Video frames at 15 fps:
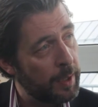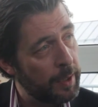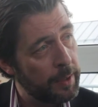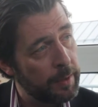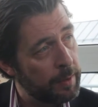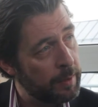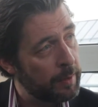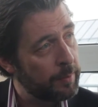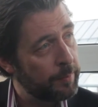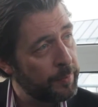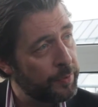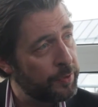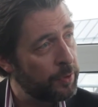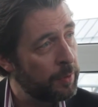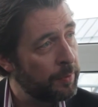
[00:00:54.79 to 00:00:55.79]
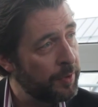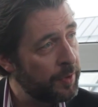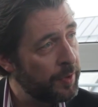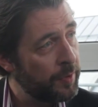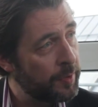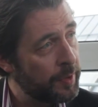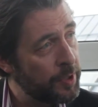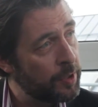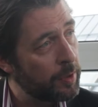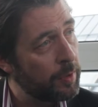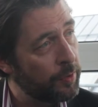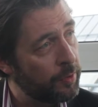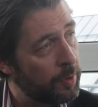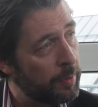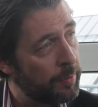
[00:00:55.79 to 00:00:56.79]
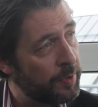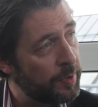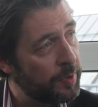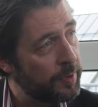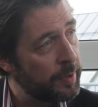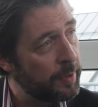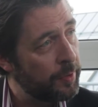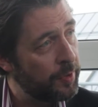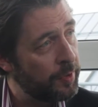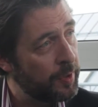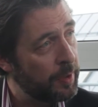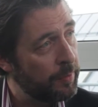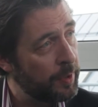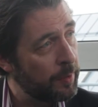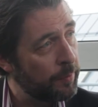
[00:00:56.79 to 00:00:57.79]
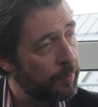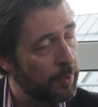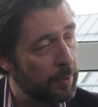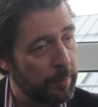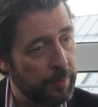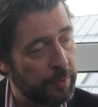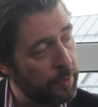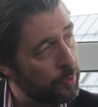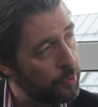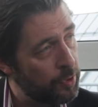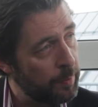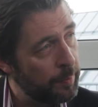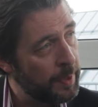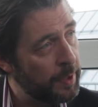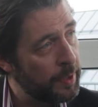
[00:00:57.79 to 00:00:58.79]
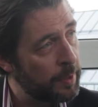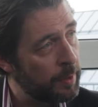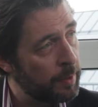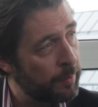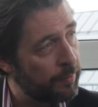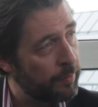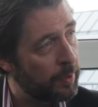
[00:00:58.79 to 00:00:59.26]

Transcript: other services, digital services they're receiving from social media,